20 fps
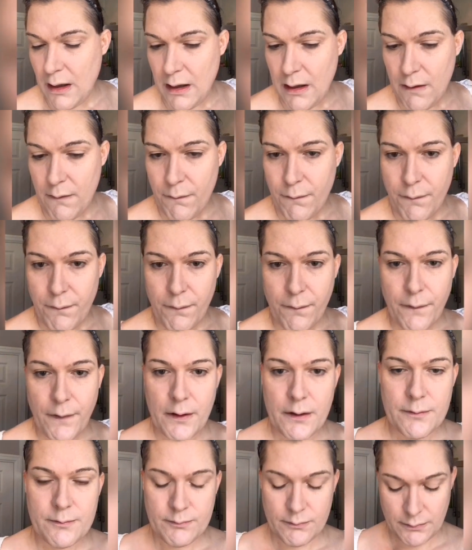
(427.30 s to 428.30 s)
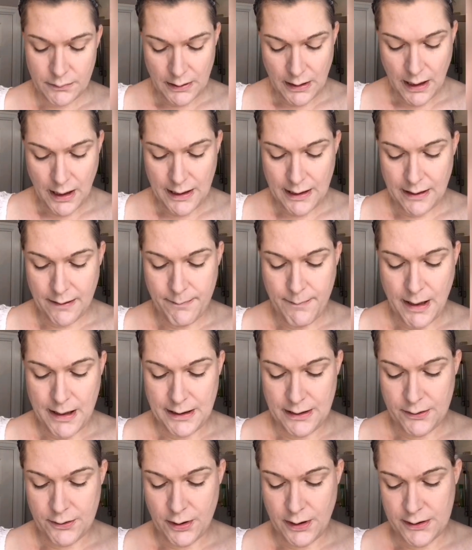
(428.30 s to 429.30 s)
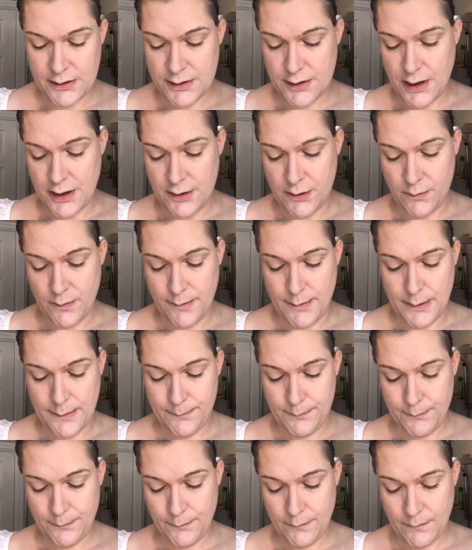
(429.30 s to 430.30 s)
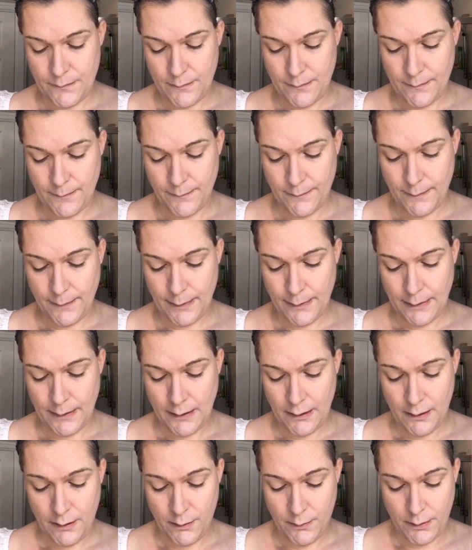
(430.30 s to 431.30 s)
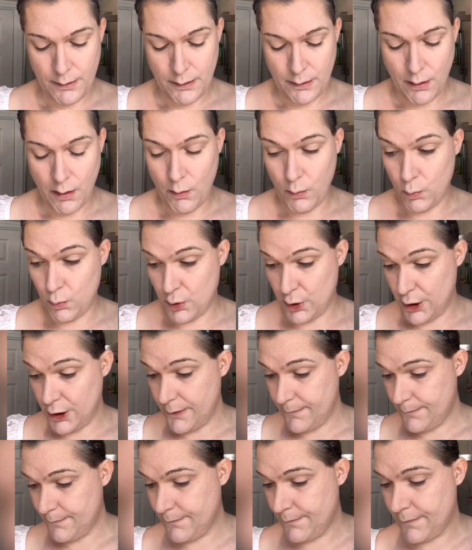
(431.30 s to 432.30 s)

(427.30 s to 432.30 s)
If, like many transgender women who are older,